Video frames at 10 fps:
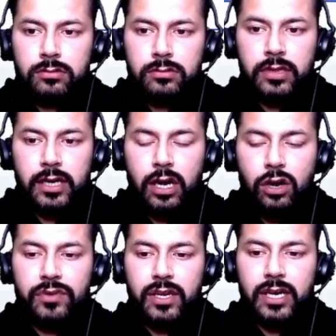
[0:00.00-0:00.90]
that how
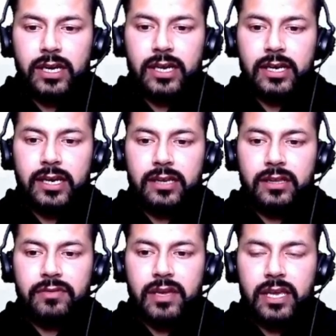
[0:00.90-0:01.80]
we can declare the
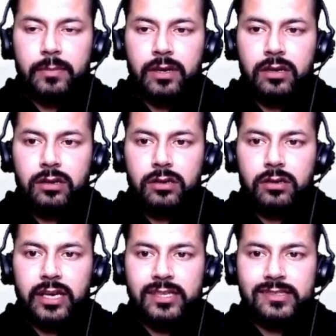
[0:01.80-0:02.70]
variable
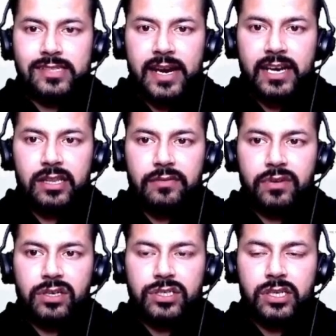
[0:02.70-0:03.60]
inside the
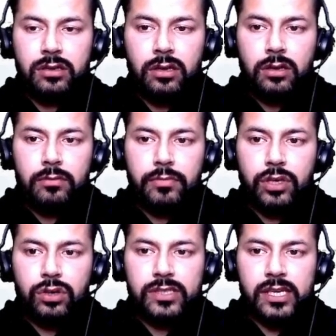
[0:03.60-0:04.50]
function,
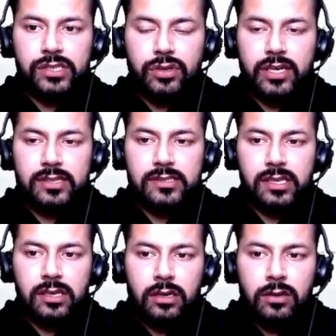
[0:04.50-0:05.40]
because as you can
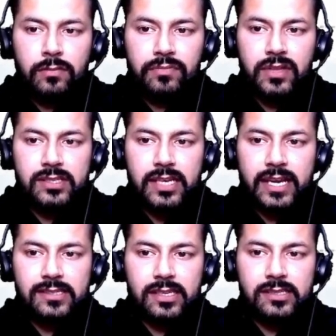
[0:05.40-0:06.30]
see, this
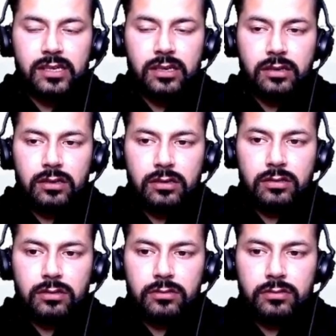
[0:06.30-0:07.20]
x is
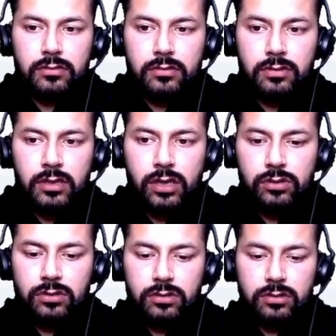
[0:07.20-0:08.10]
now,
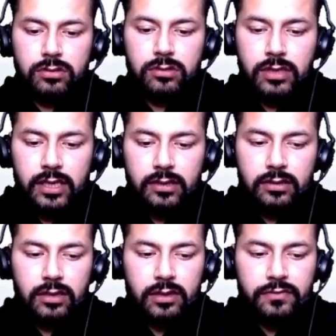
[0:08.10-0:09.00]
like,
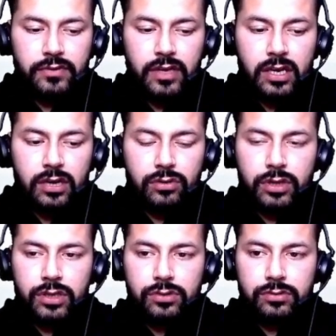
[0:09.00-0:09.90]
if we are
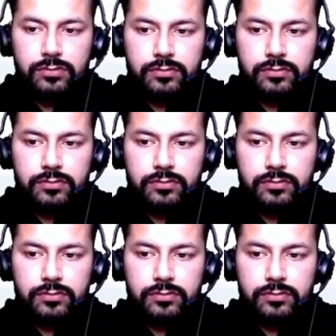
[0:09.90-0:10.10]
going to,